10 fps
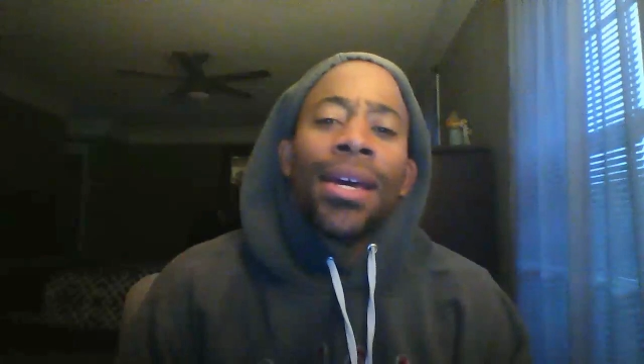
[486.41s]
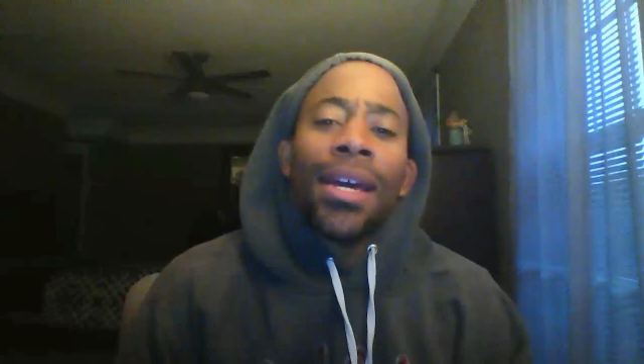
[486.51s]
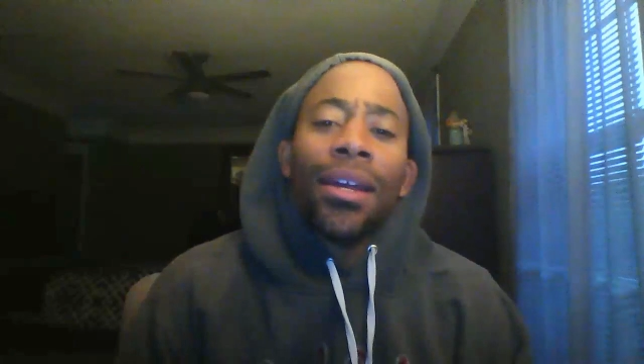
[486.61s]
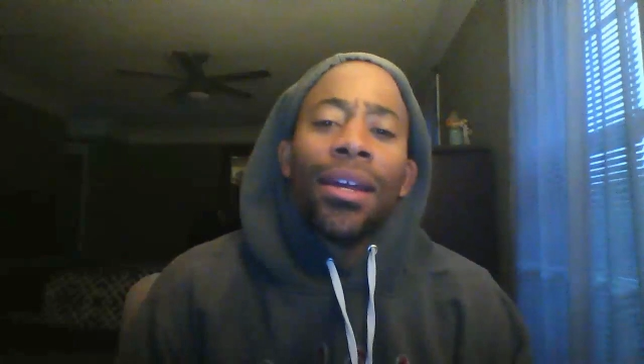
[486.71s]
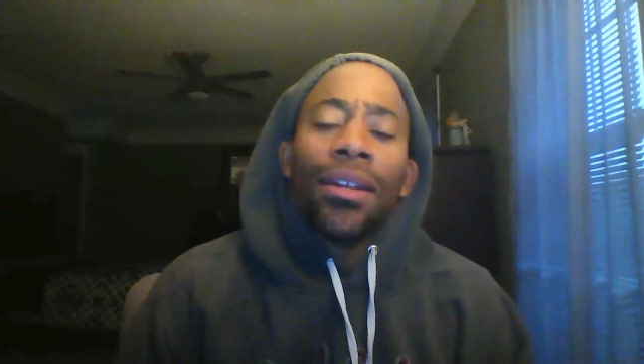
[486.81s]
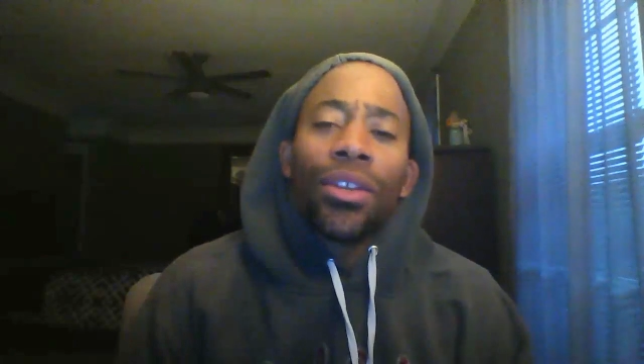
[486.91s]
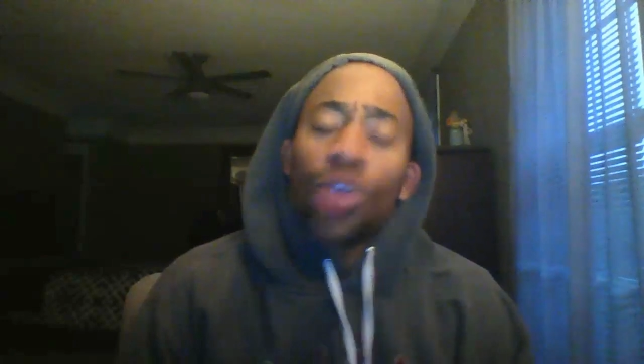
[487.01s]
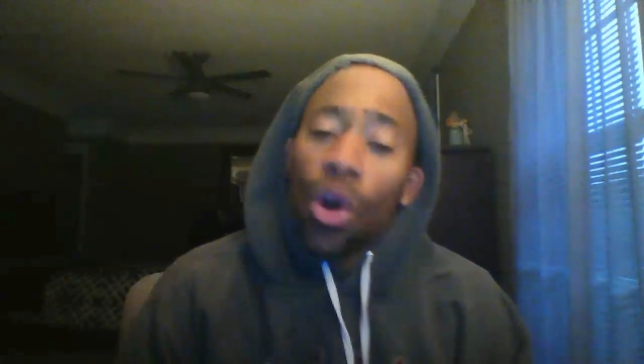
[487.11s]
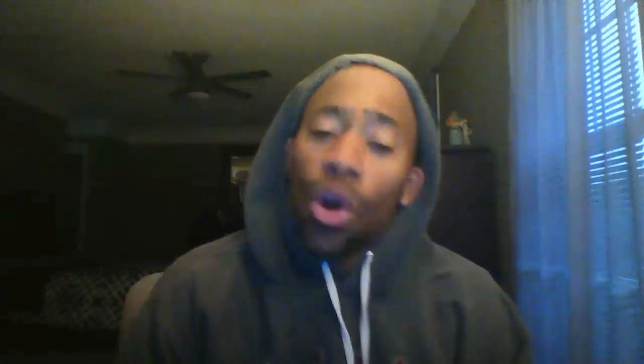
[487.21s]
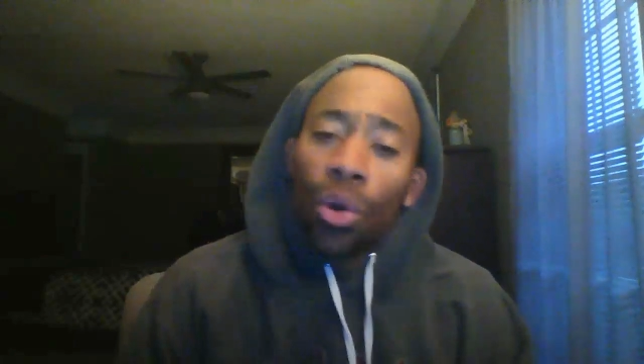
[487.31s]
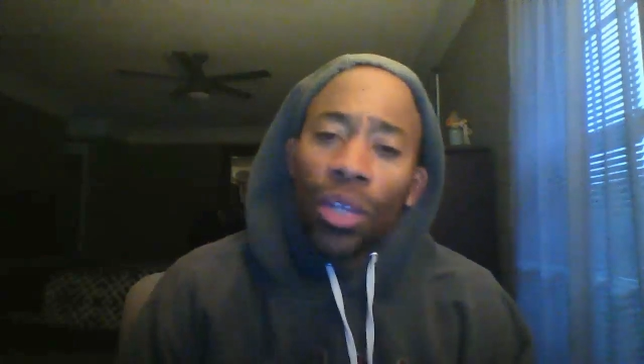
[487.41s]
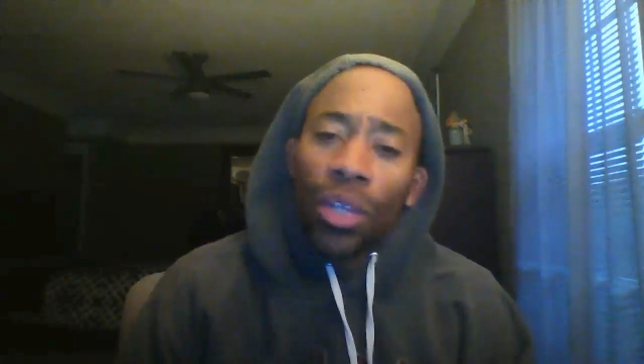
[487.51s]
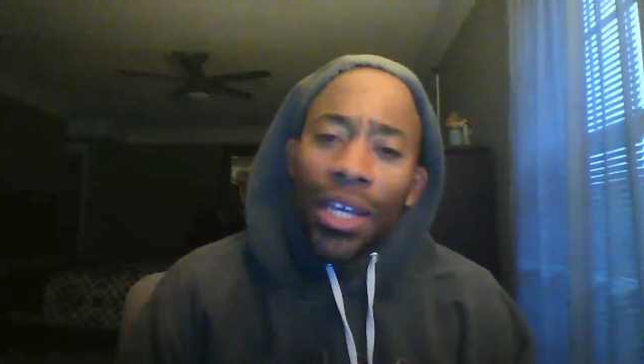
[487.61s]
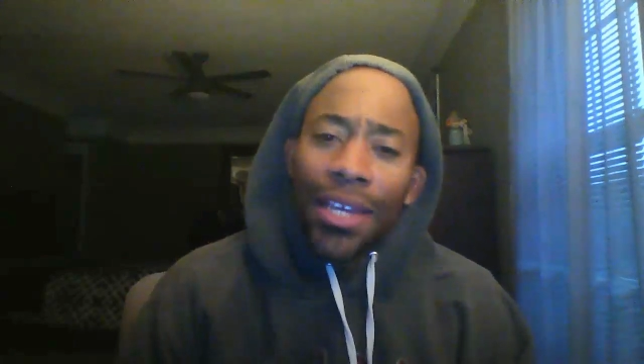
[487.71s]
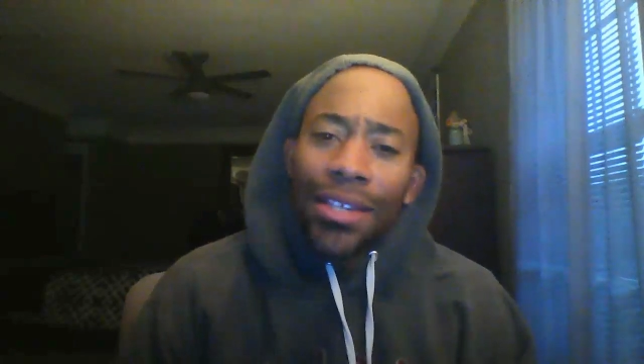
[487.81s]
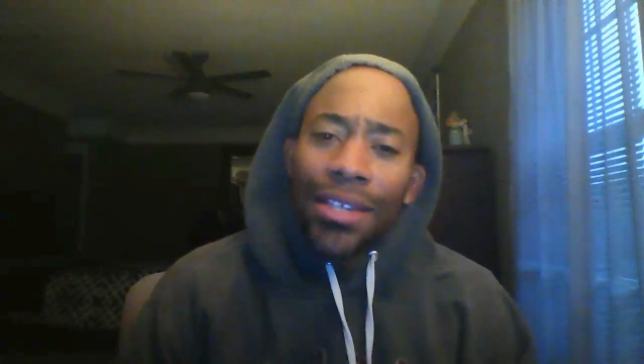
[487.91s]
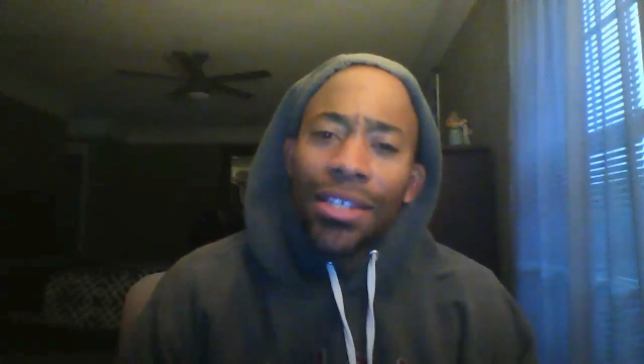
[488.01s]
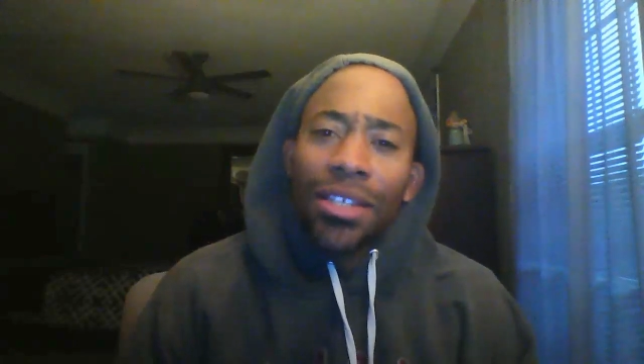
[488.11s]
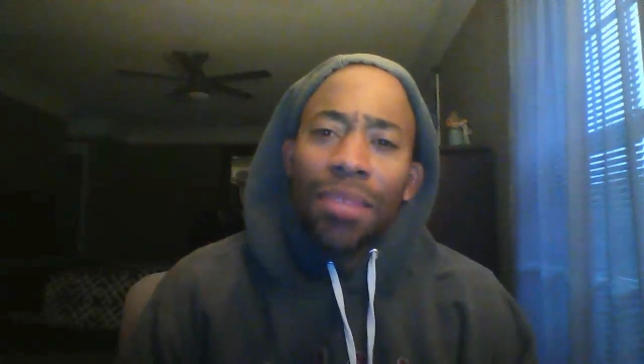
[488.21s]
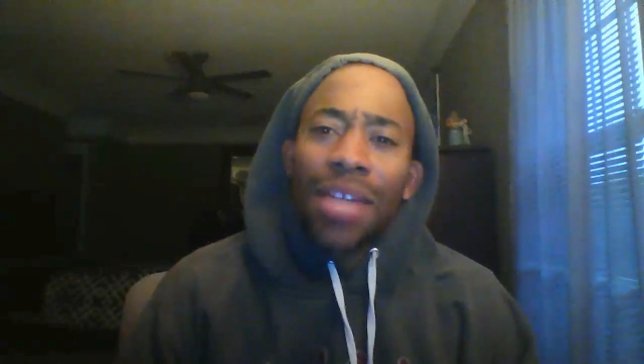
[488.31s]
And the goal is
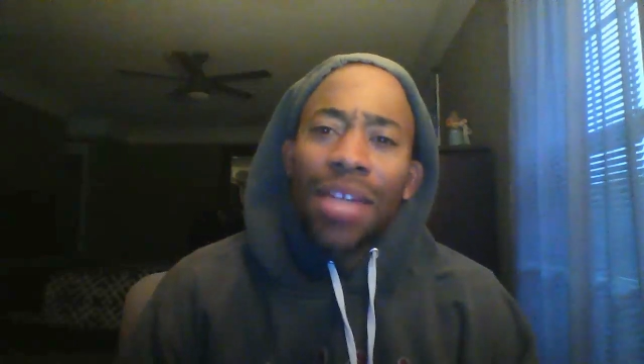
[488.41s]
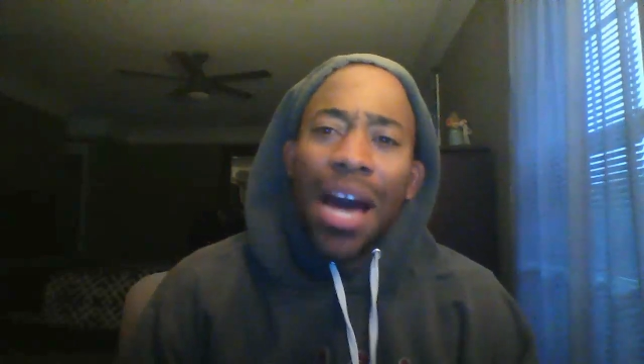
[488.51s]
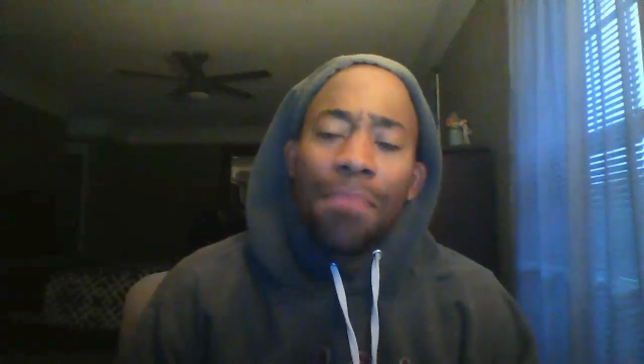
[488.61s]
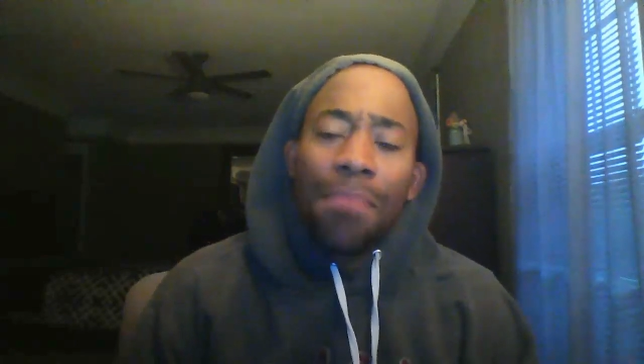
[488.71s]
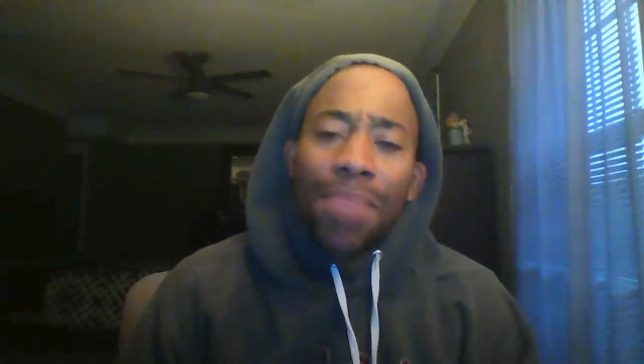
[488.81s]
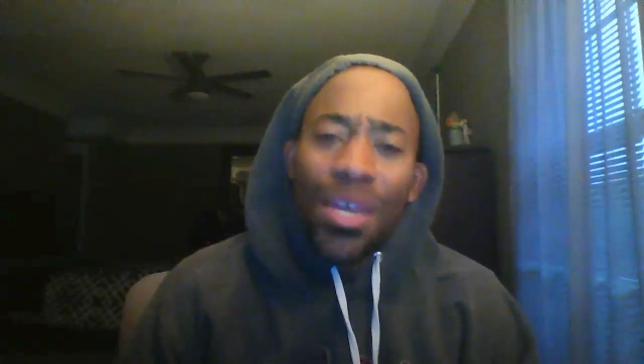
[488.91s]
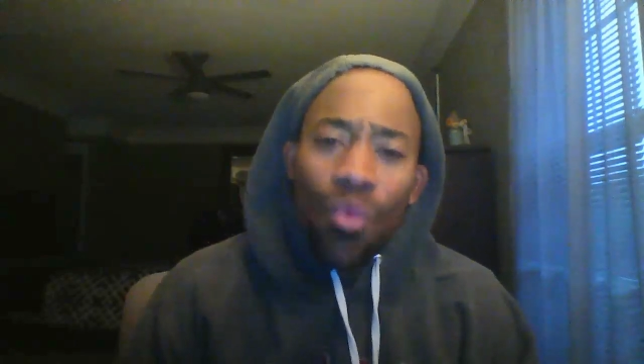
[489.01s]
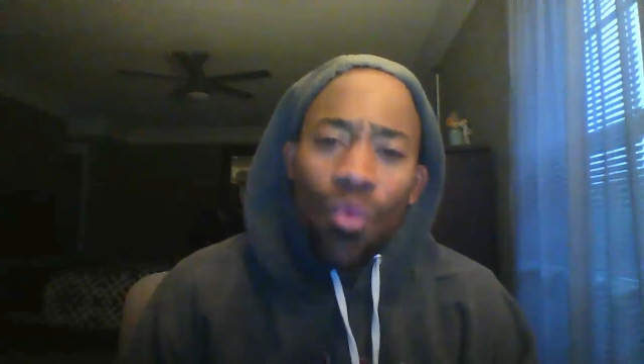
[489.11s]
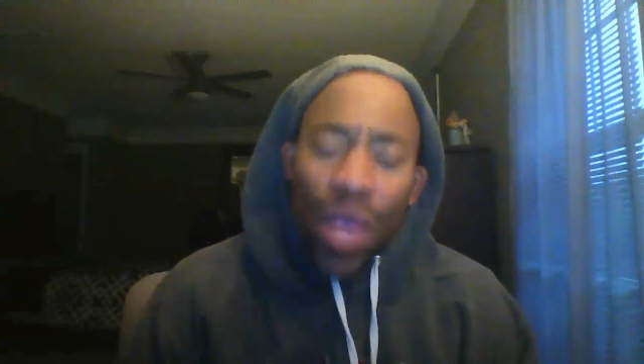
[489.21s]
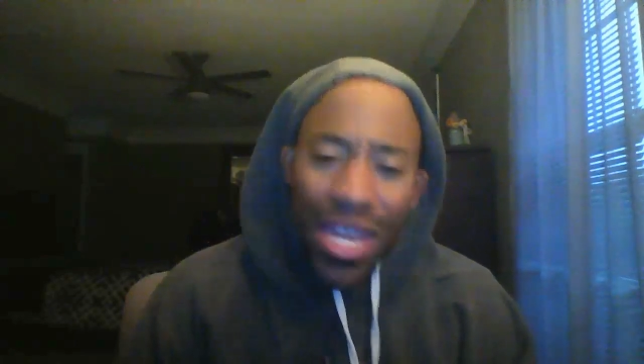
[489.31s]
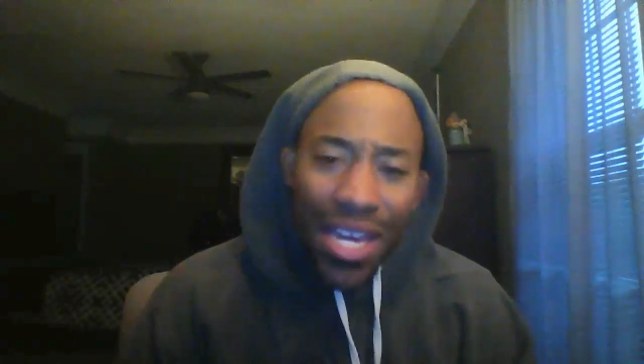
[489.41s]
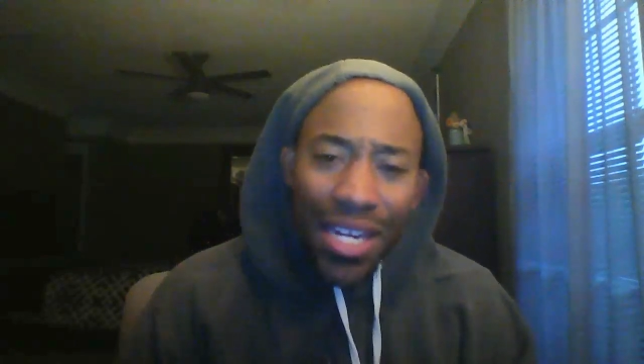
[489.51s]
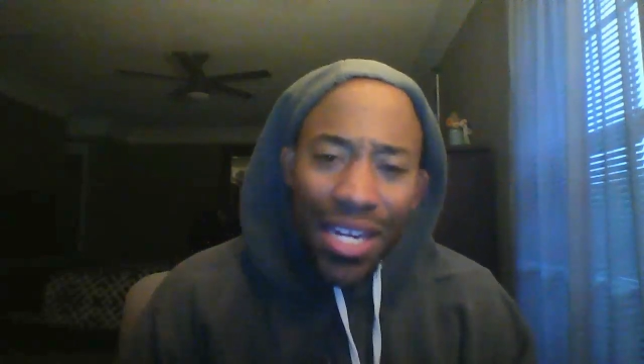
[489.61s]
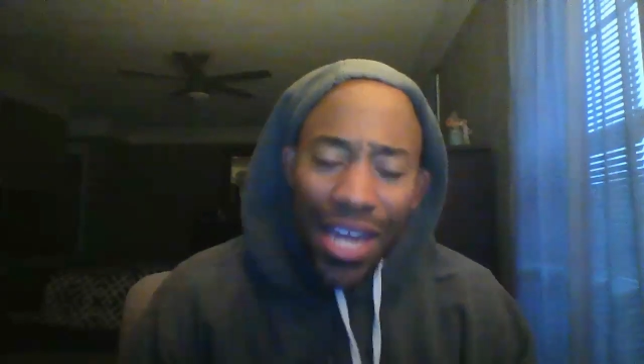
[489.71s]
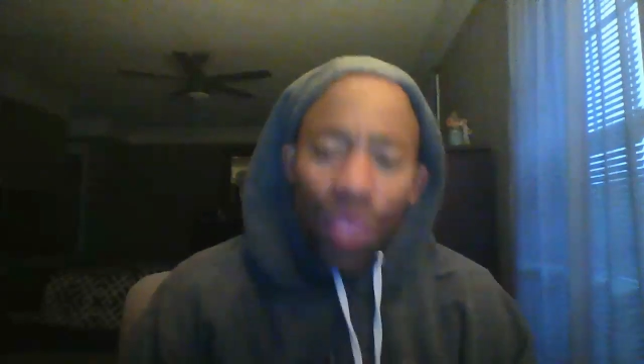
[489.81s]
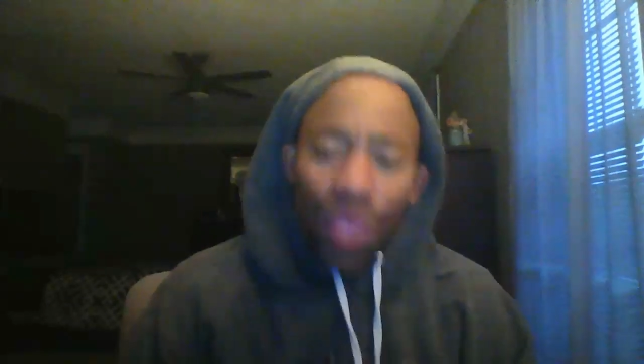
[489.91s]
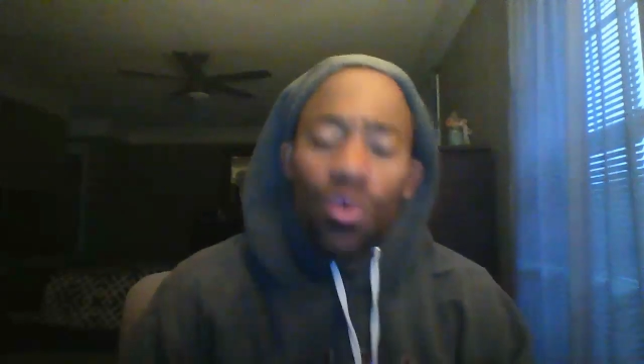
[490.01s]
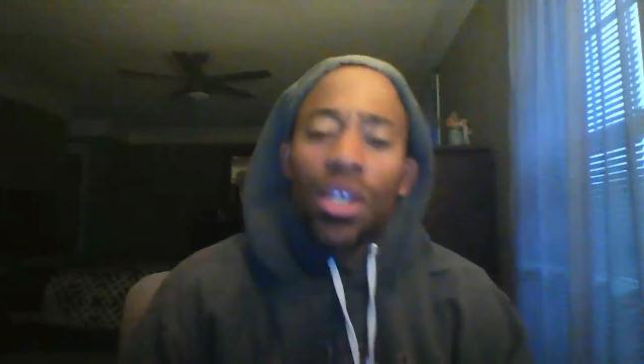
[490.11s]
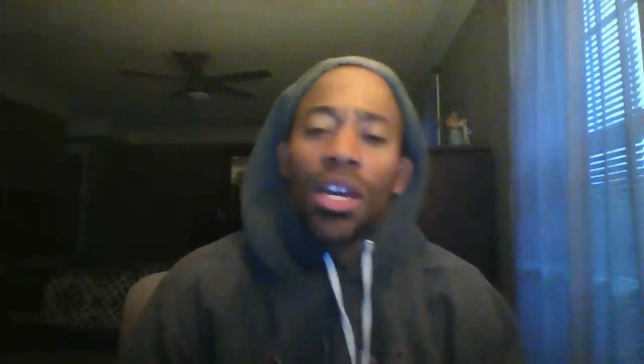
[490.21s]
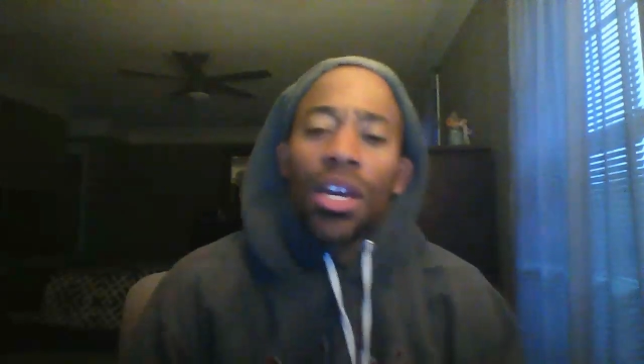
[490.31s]
sometime midweek next
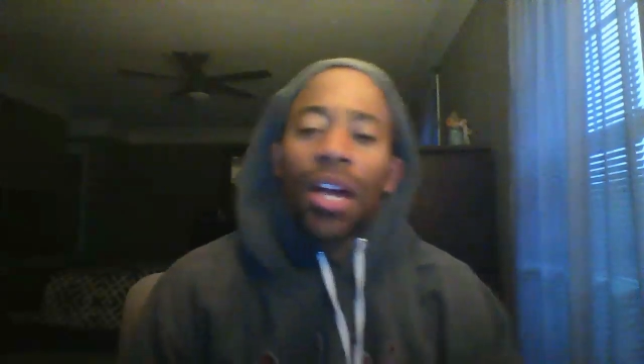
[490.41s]
week,